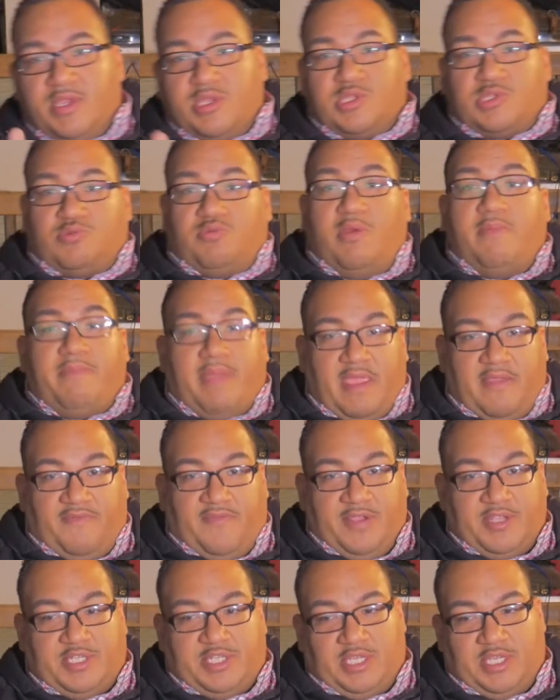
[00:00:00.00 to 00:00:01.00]
swim bait
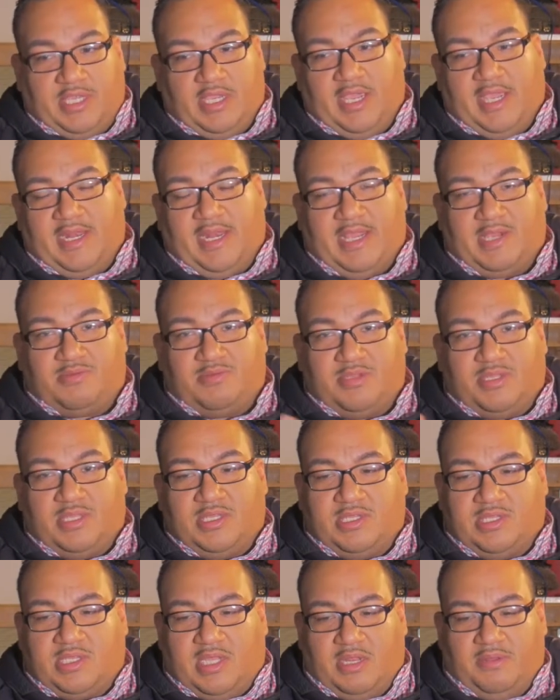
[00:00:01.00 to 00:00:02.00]
fishing, and that's what this
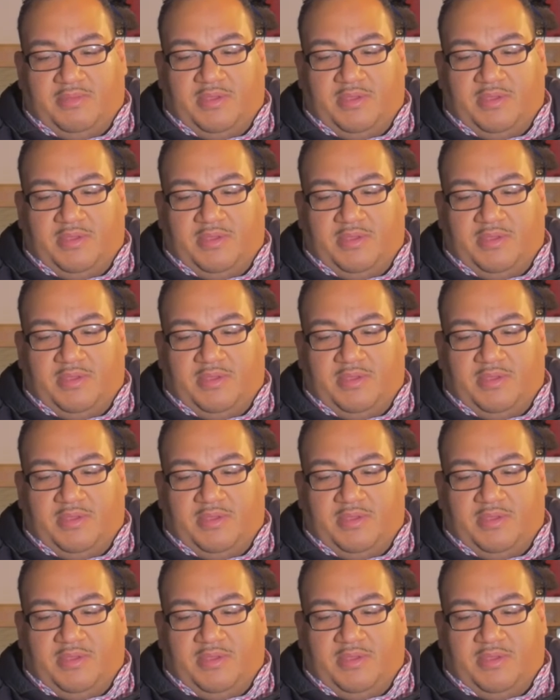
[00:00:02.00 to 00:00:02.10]
is going